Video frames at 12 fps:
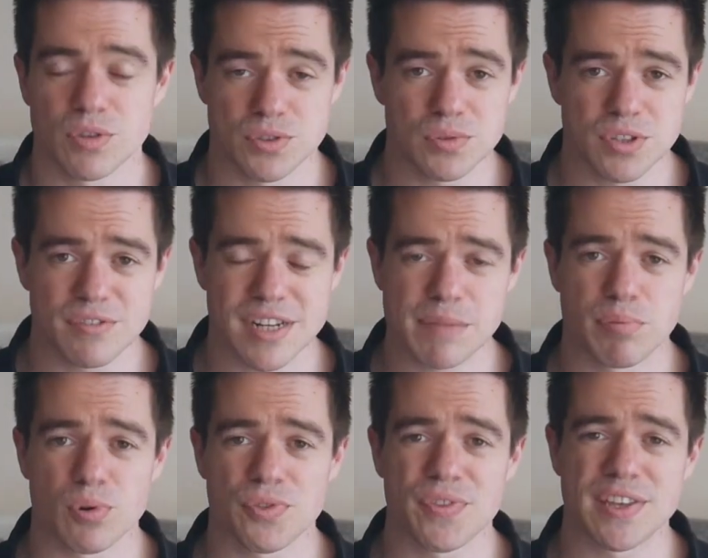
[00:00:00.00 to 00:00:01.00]
What's also really
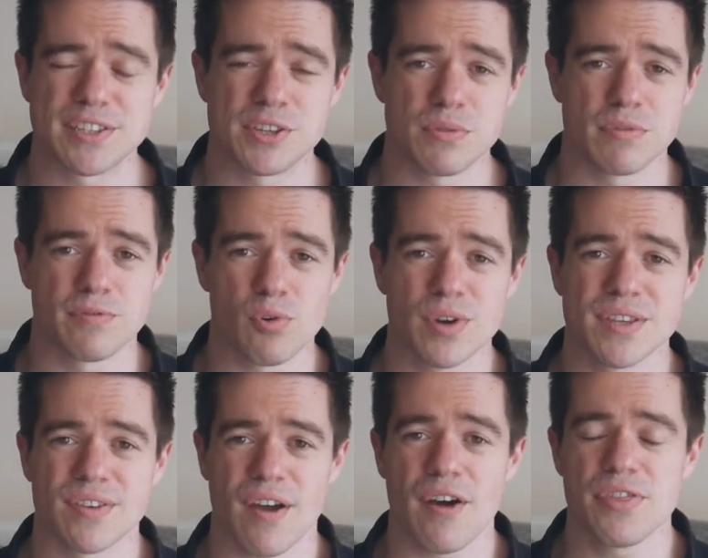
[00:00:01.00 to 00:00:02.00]
important is that you
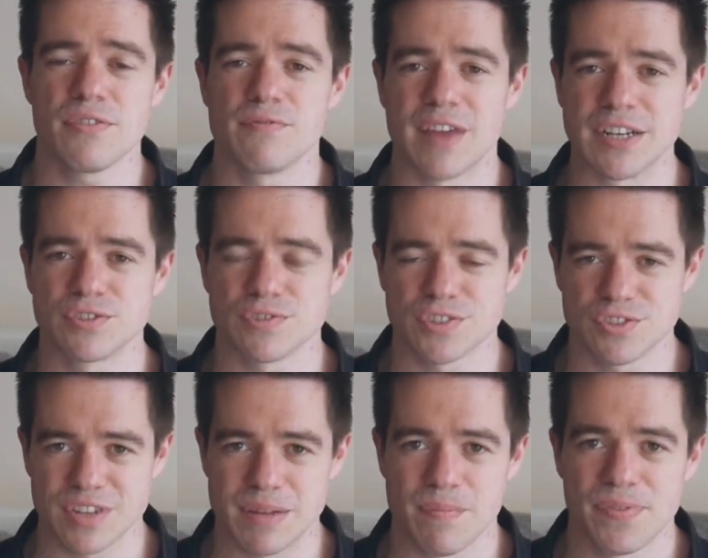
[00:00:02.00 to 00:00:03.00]
avoid other ventral
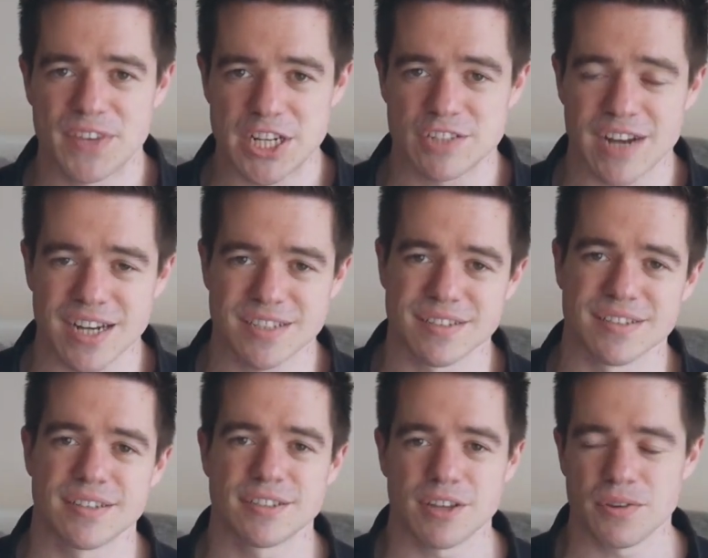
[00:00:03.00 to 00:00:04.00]
stream
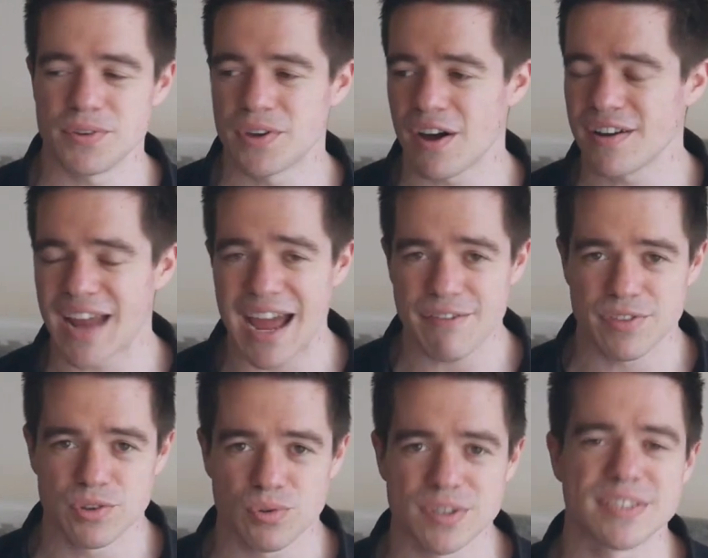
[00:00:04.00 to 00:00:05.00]
distractions. So you can't have
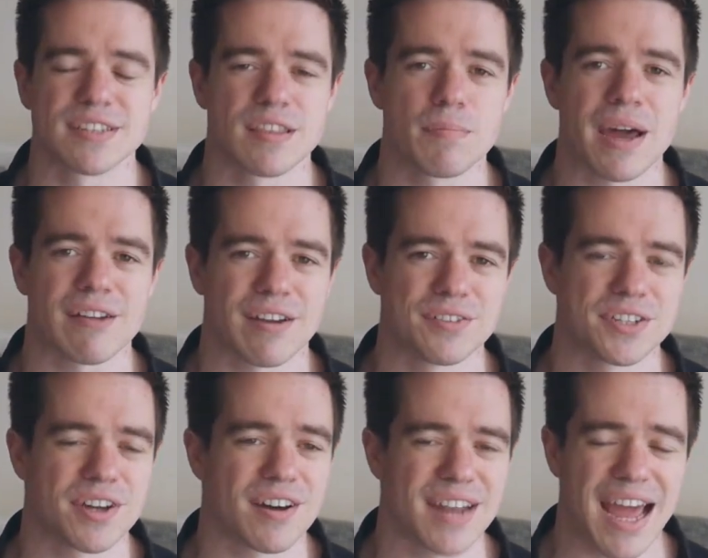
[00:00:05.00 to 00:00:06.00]
the noises in the background, you
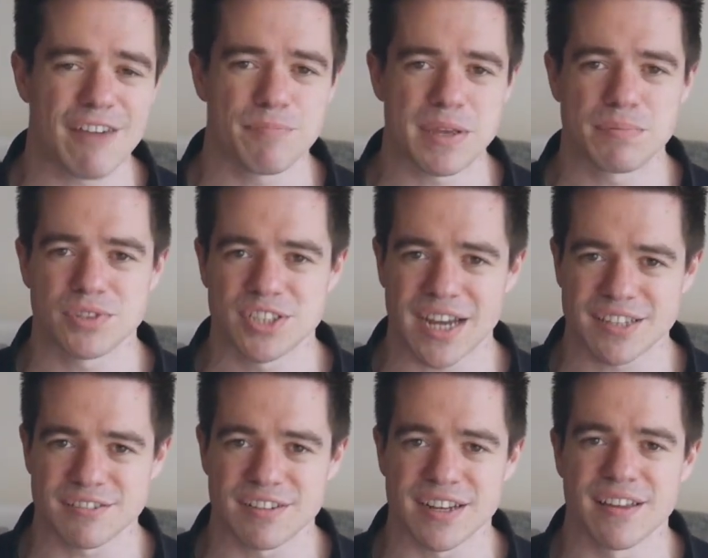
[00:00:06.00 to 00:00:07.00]
can't have people
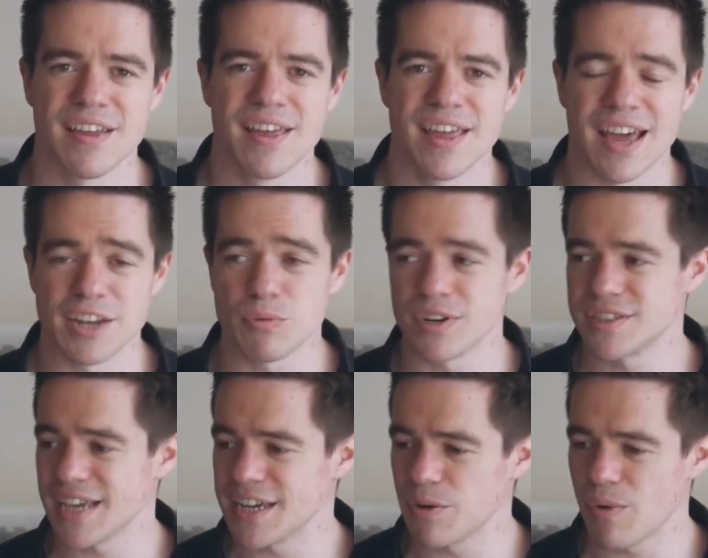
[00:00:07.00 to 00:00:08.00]
chattering, and you want to
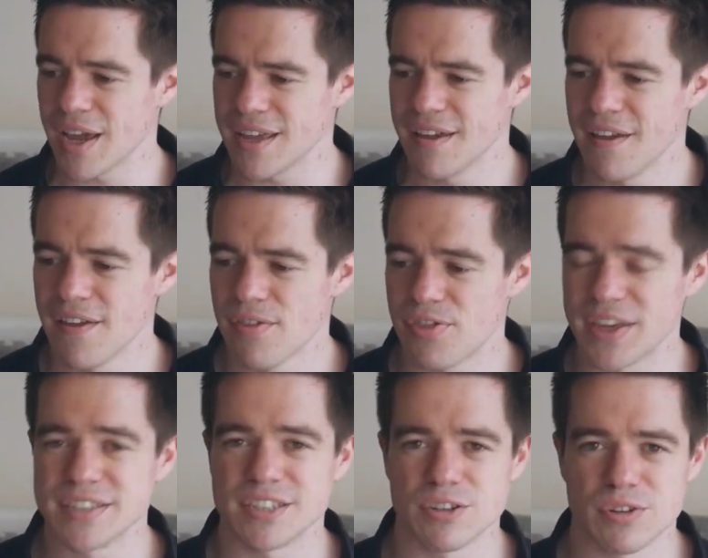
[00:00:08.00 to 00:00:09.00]
take away
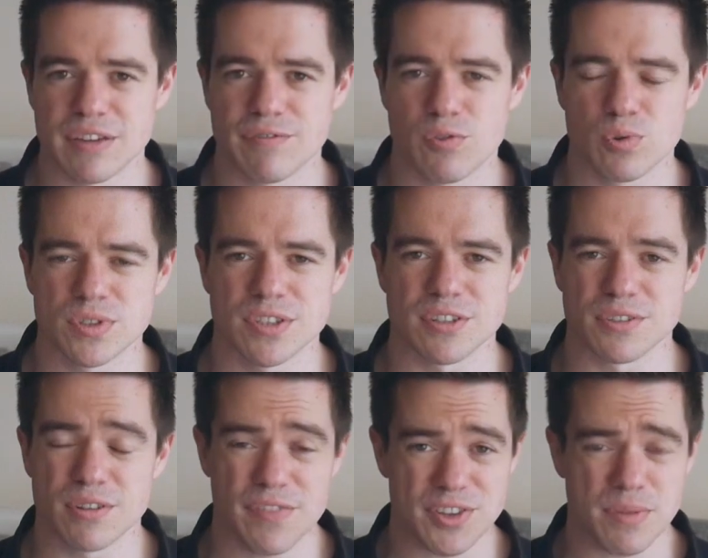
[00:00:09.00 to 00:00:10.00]
things that you're looking forwards to.
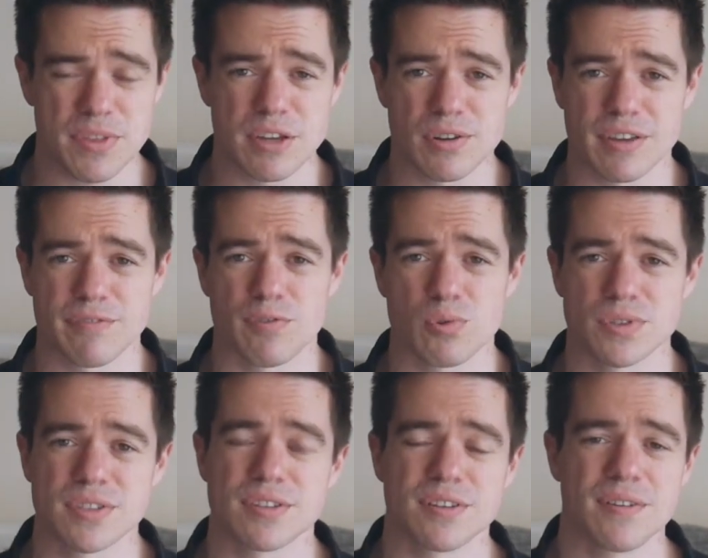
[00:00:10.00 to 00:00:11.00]
So if there's something you're looking
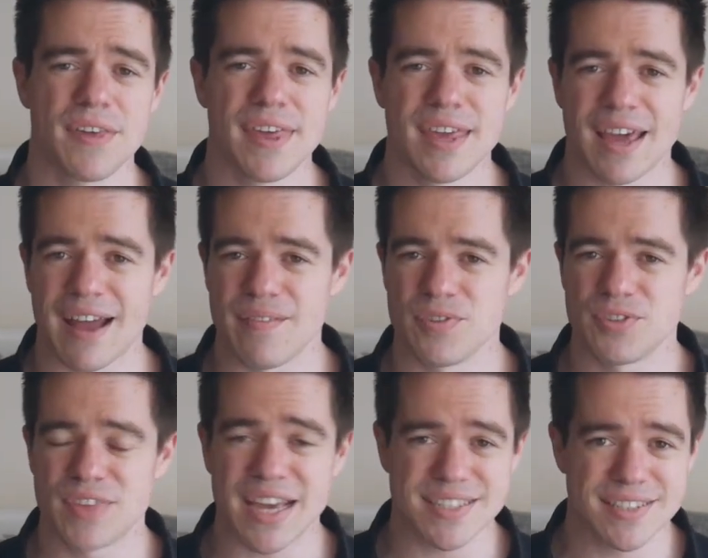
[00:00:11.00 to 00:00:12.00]
forwards to and
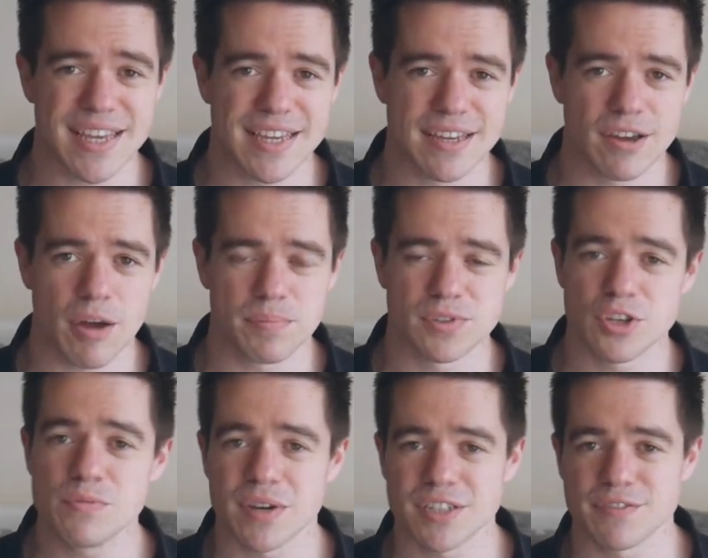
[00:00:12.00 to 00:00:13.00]
that's taking up
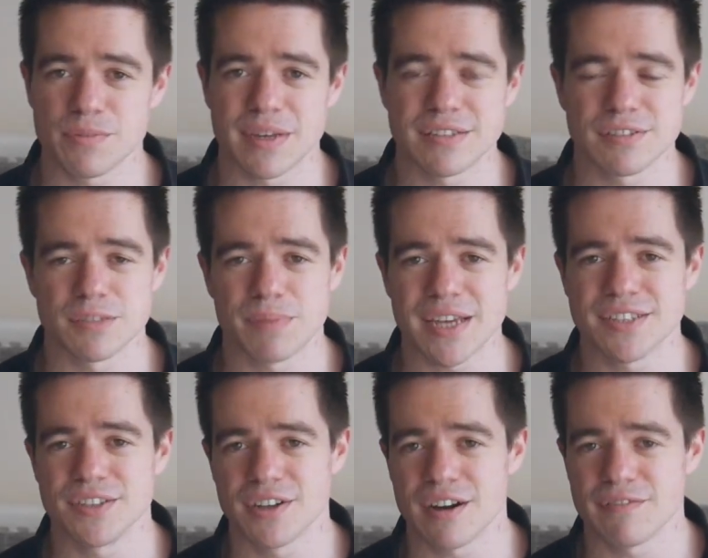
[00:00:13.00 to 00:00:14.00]
too much of your mental space
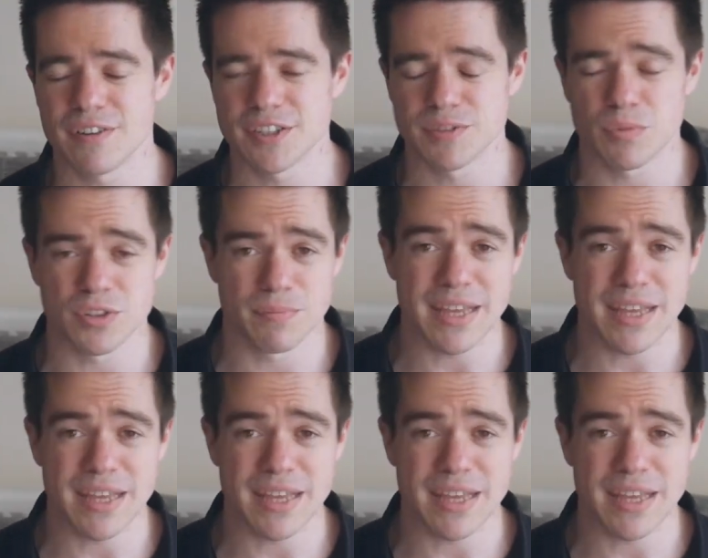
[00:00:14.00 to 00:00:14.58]
and you can't focus on what you're